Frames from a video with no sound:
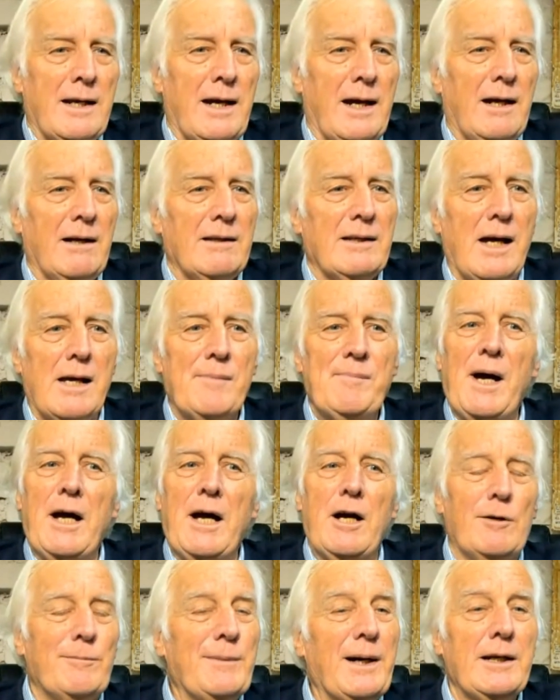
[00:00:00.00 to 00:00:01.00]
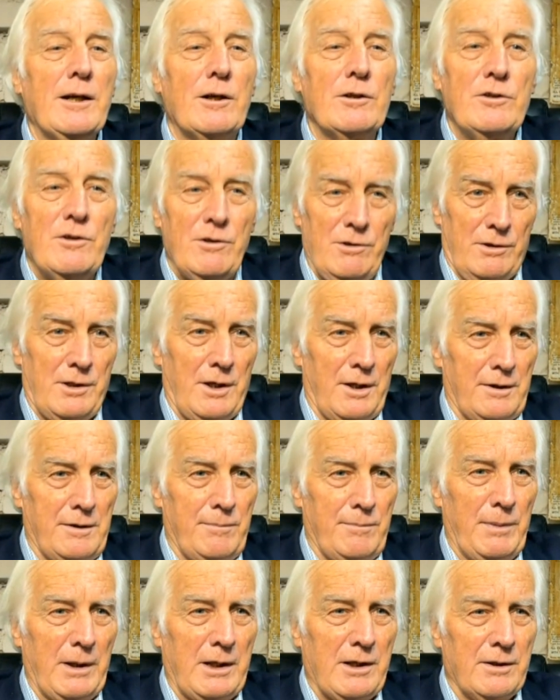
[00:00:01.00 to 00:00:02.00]
Now, they may or may not do
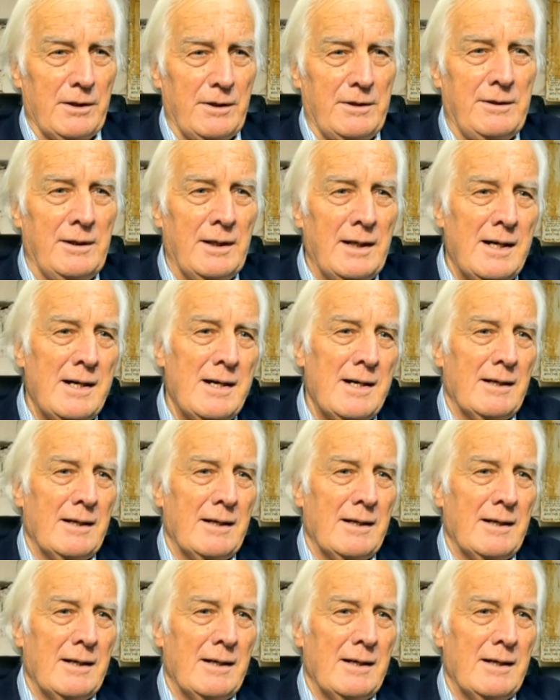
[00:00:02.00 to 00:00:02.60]
this because